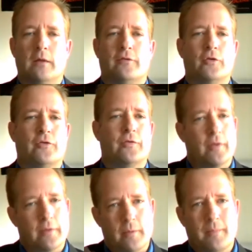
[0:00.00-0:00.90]
First,
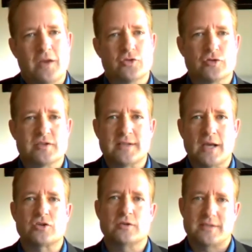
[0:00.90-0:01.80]
the major
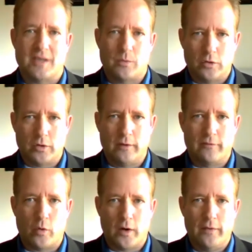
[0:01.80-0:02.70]
sections that we're looking
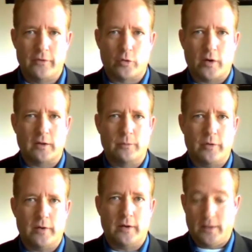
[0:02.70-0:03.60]
for in this curriculum
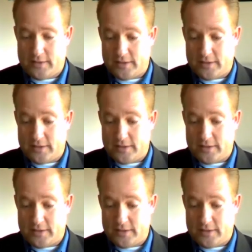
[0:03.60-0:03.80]
unit.